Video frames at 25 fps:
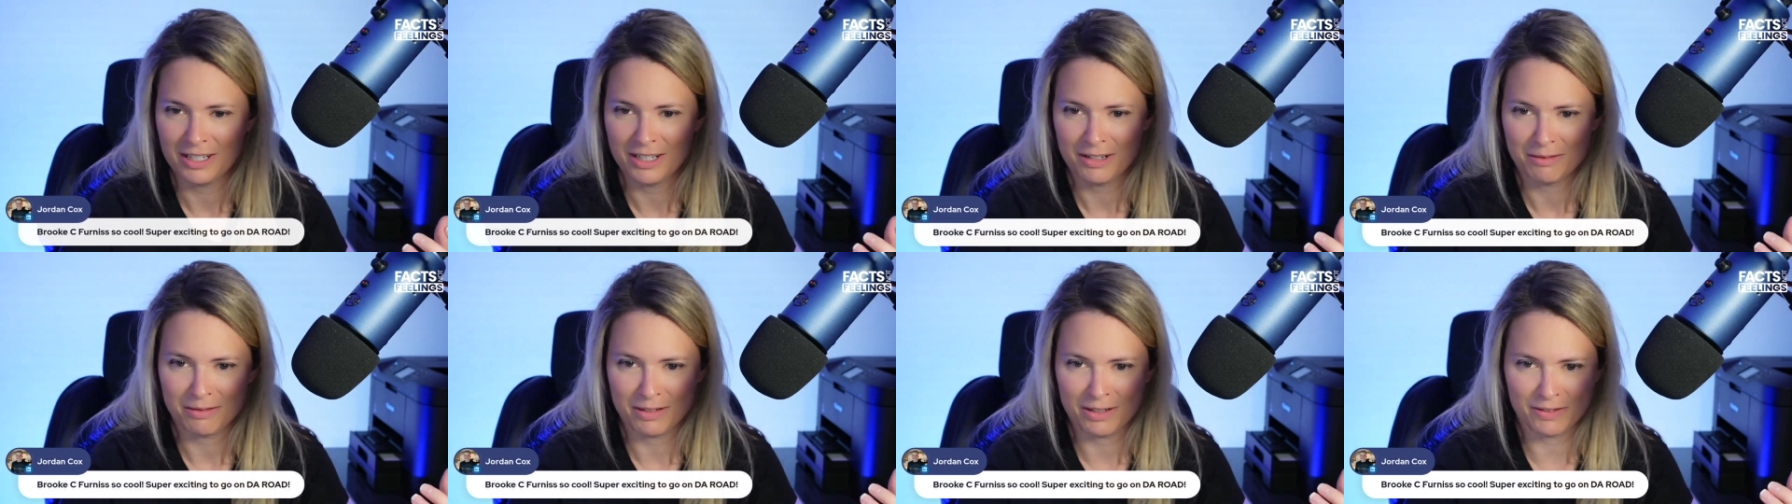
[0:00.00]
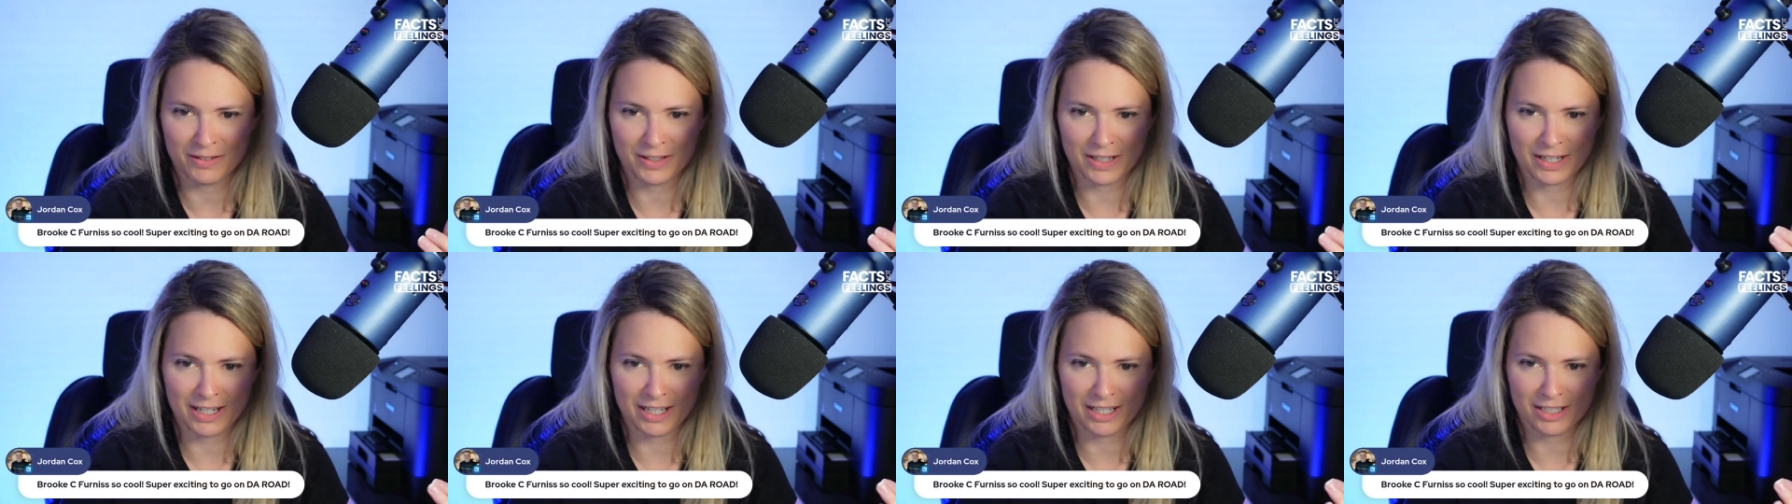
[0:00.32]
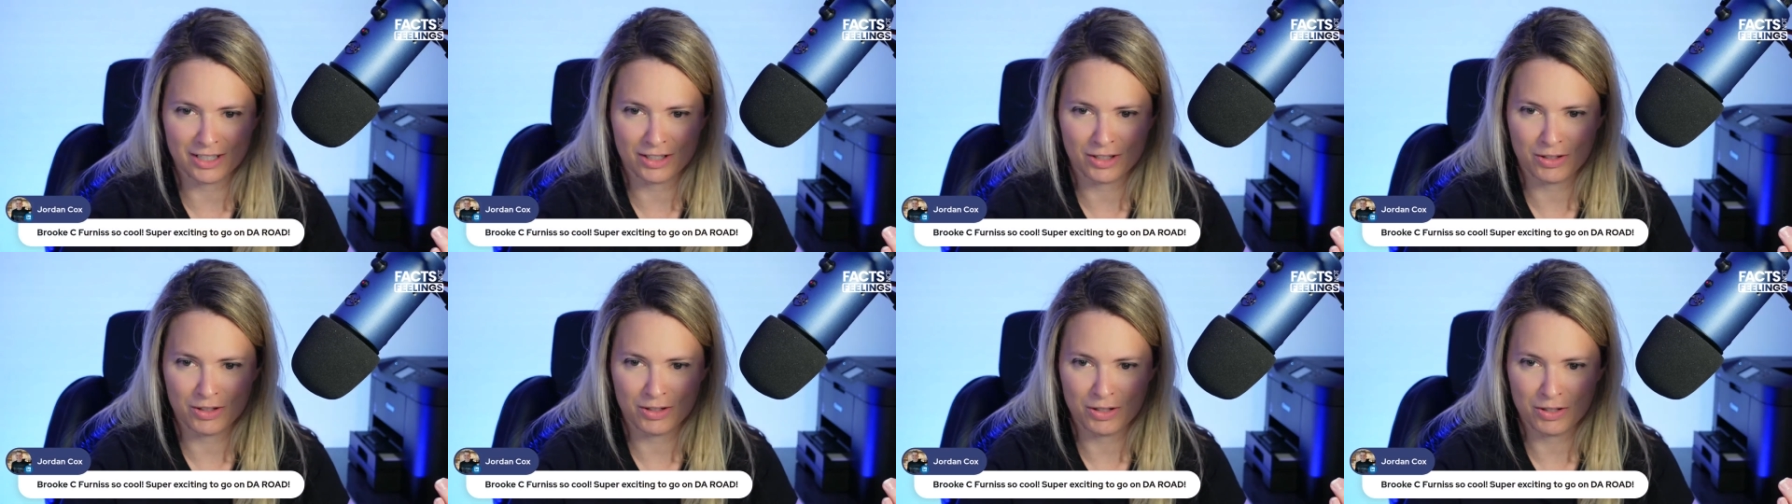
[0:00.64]
We've
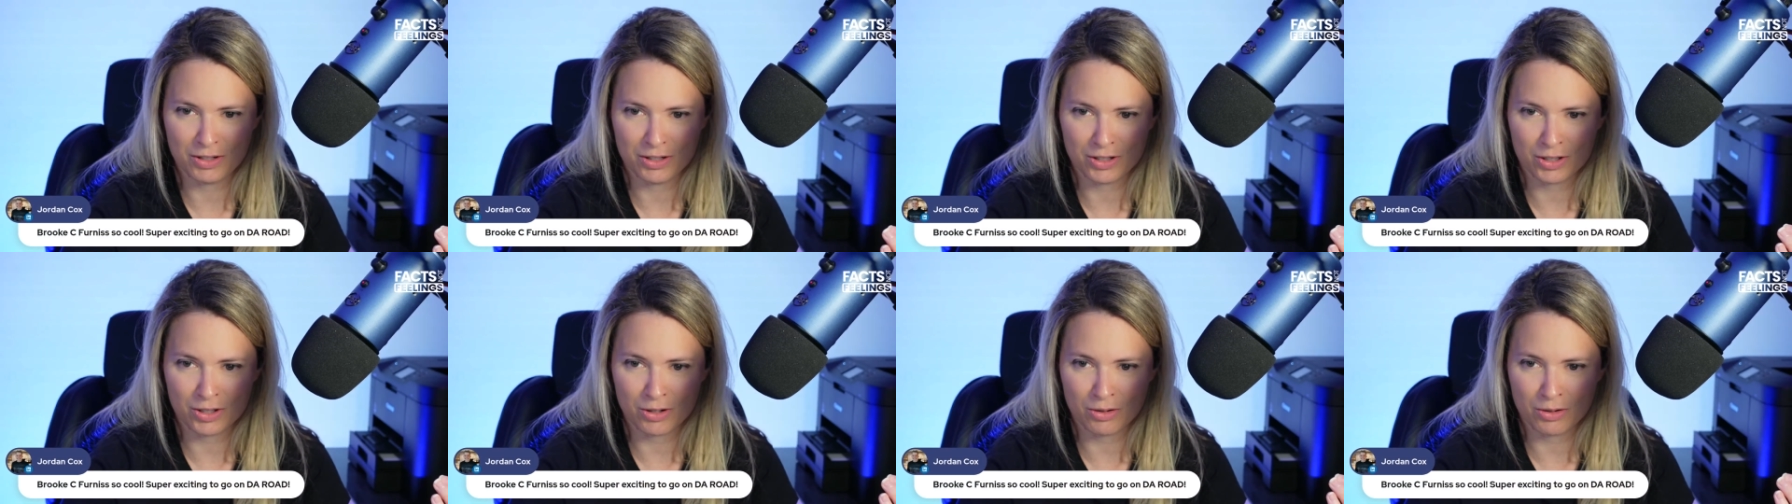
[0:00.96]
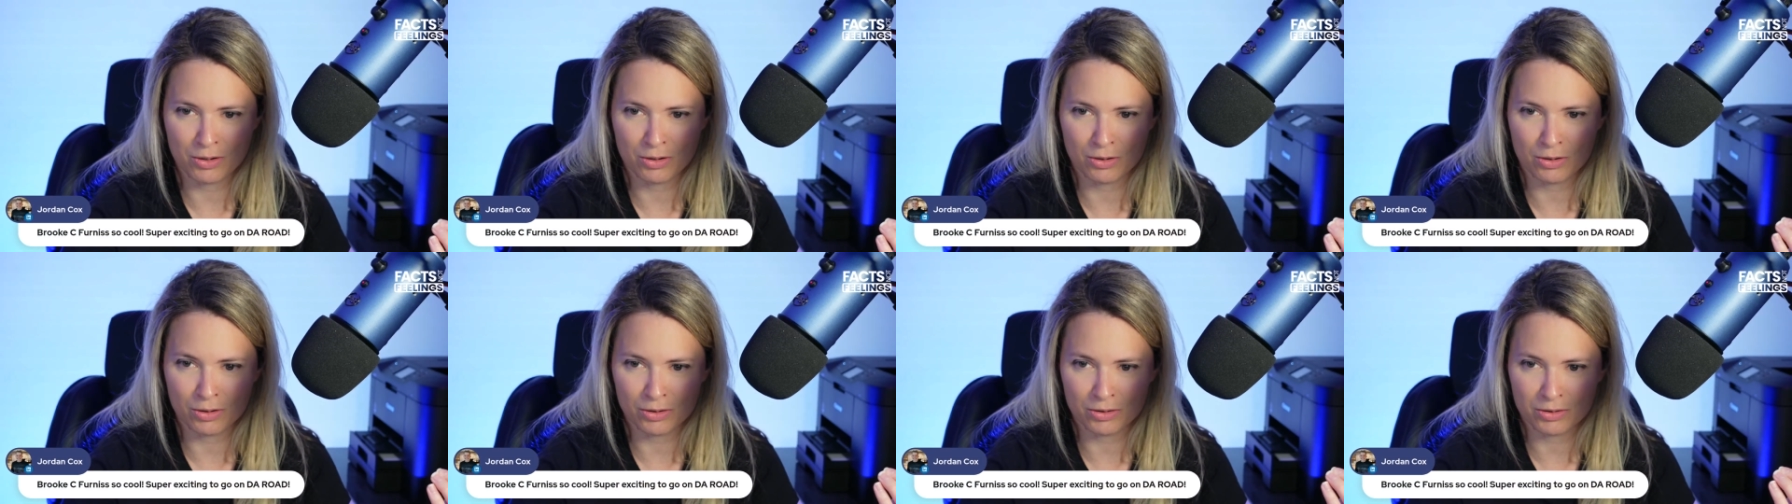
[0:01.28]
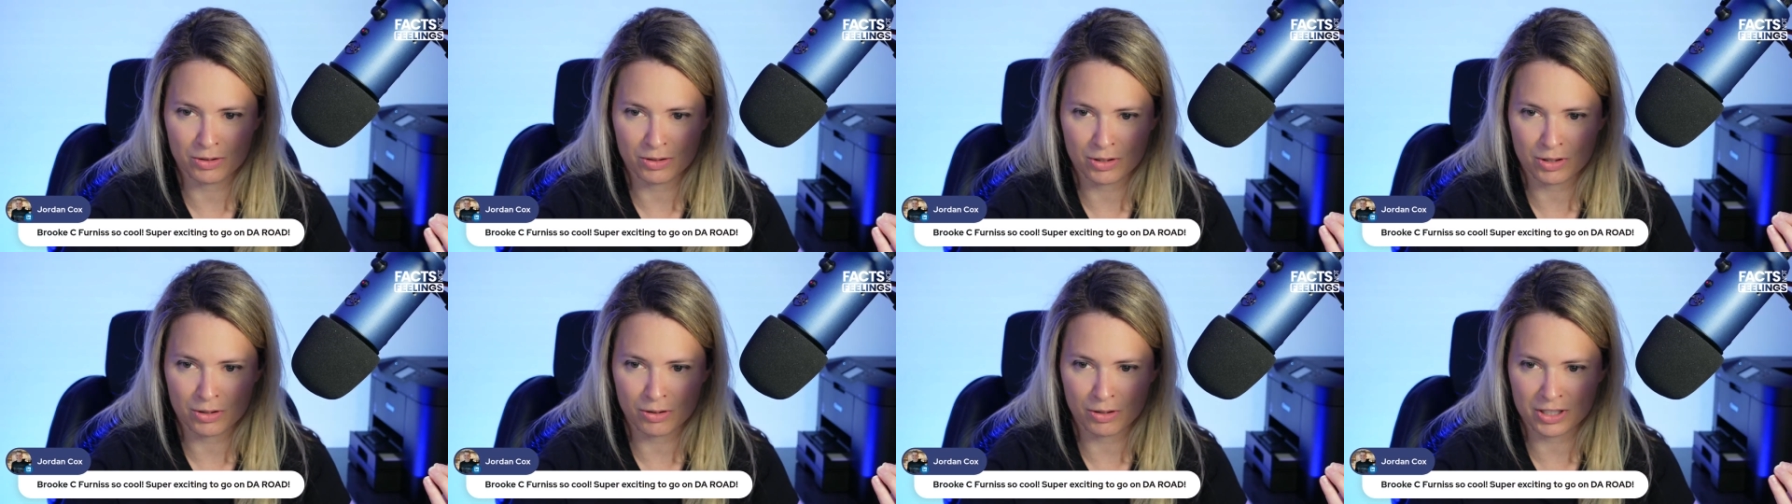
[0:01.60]
got so
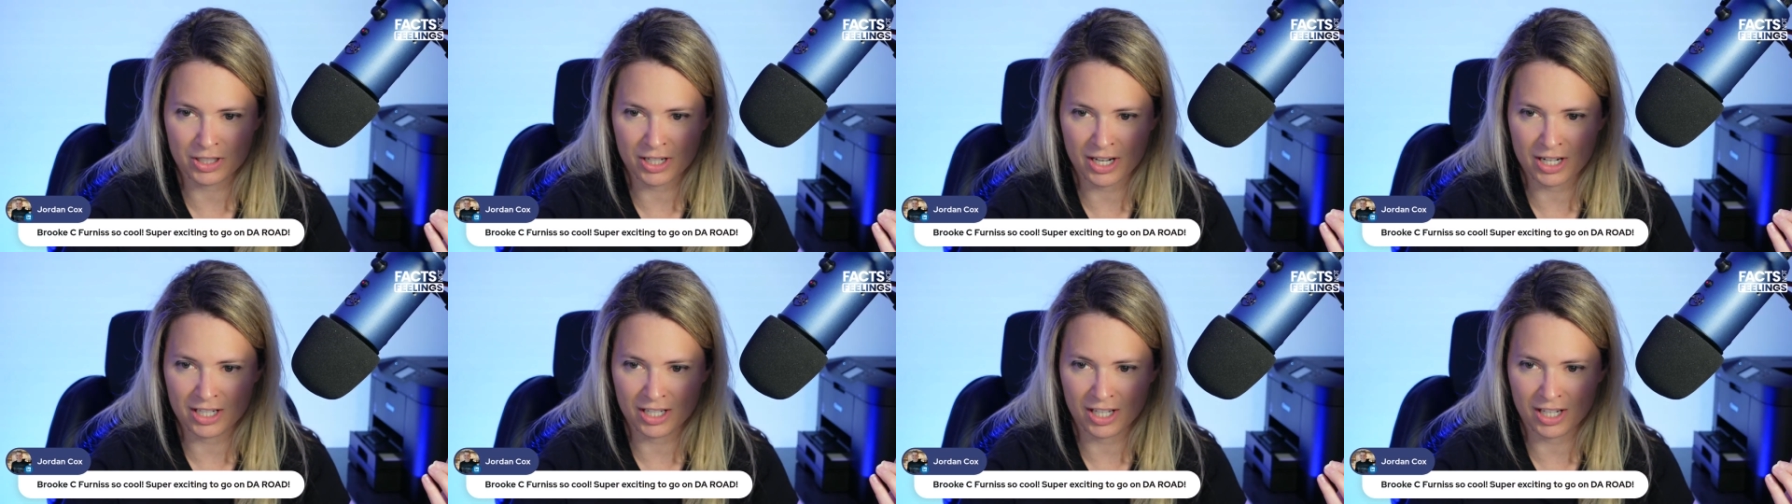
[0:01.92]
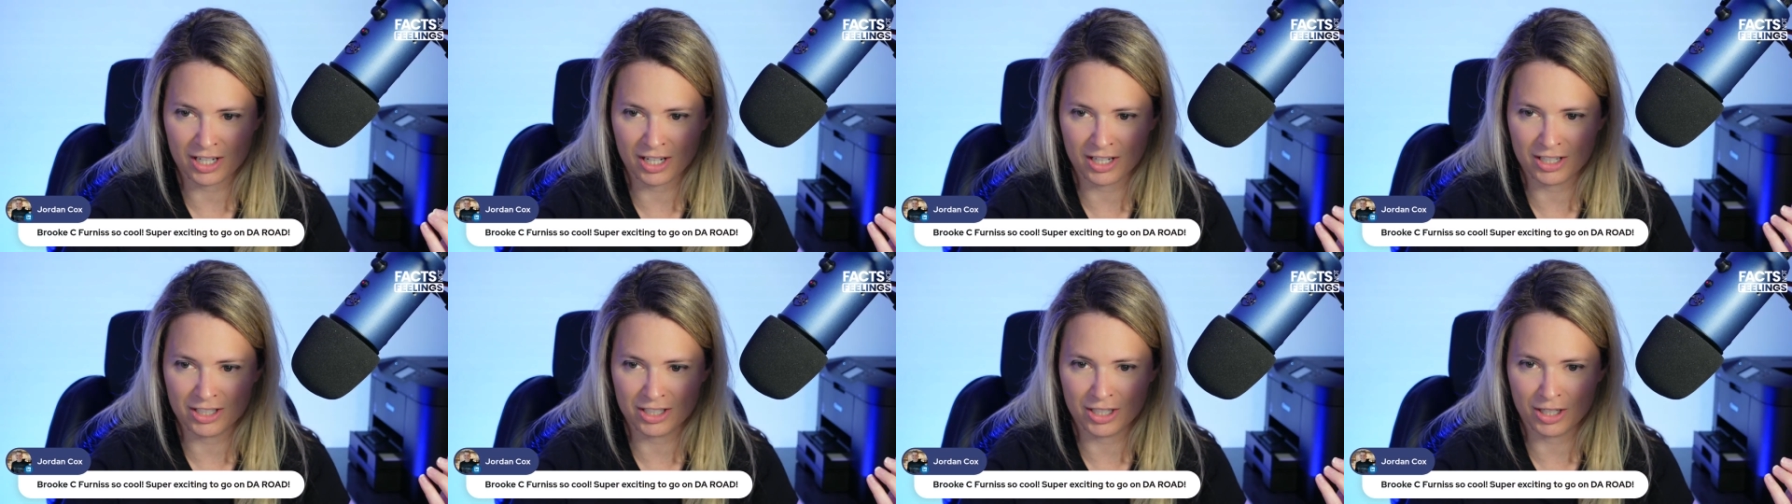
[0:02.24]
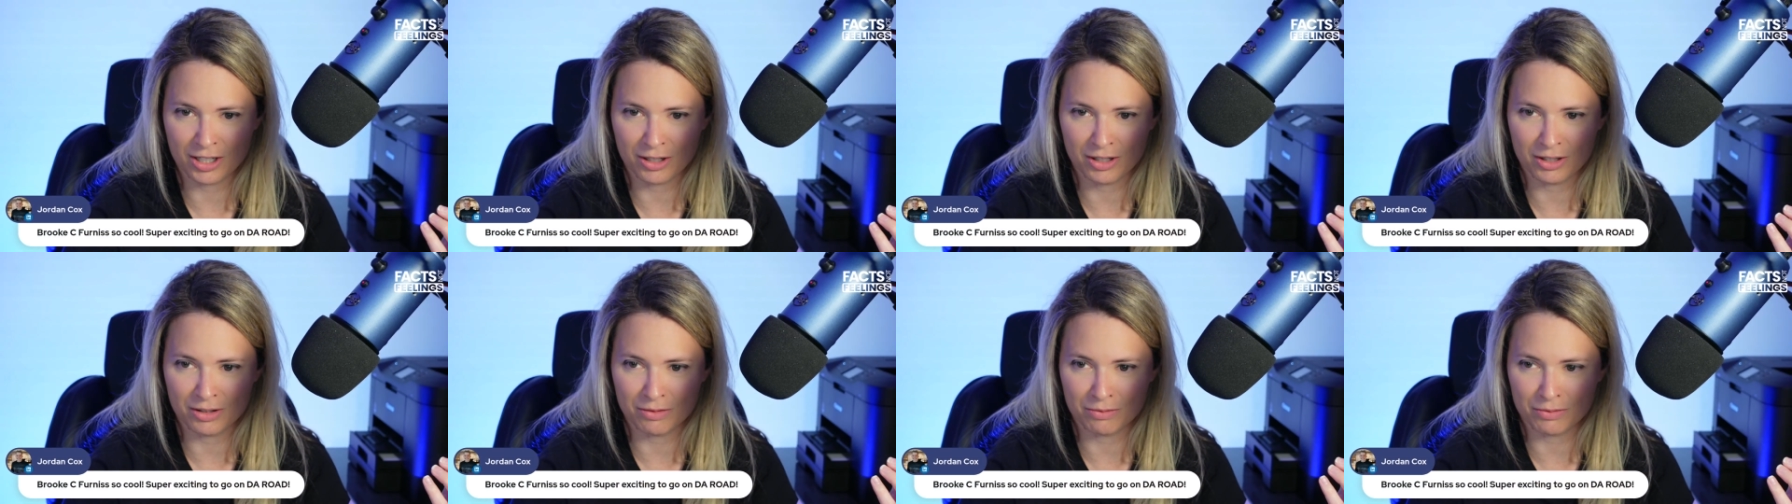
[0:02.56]
cool, so excited to get on
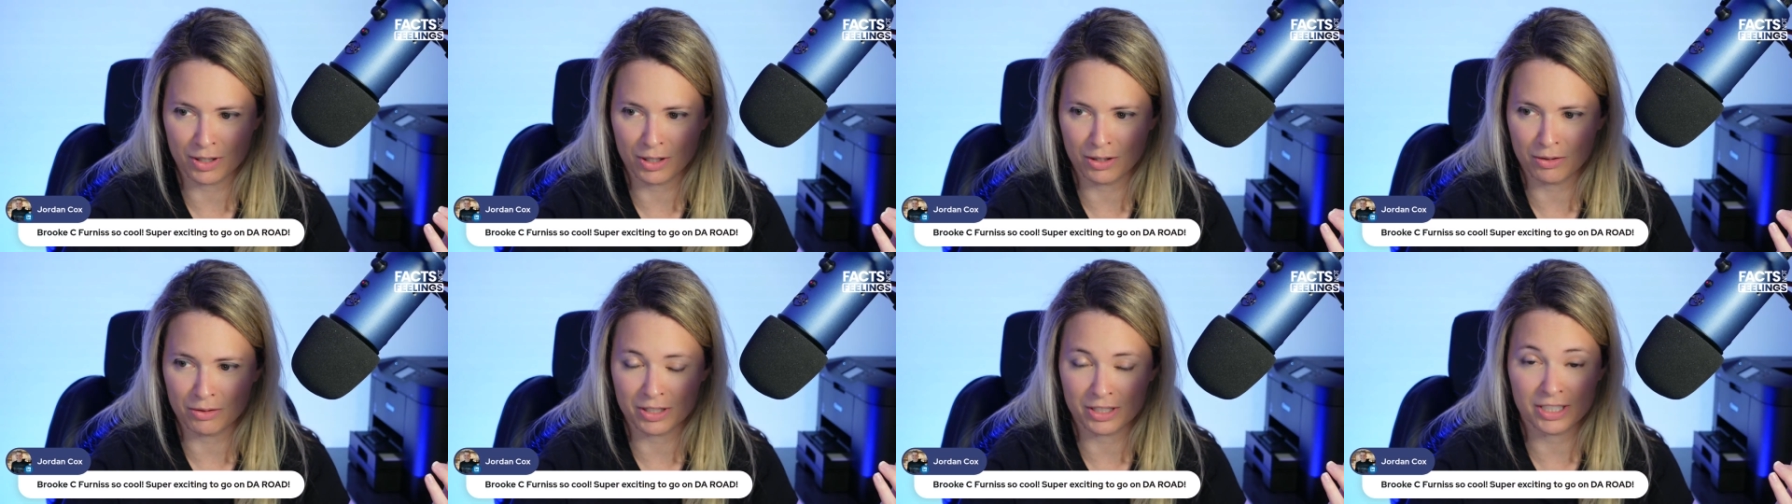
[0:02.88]
the road.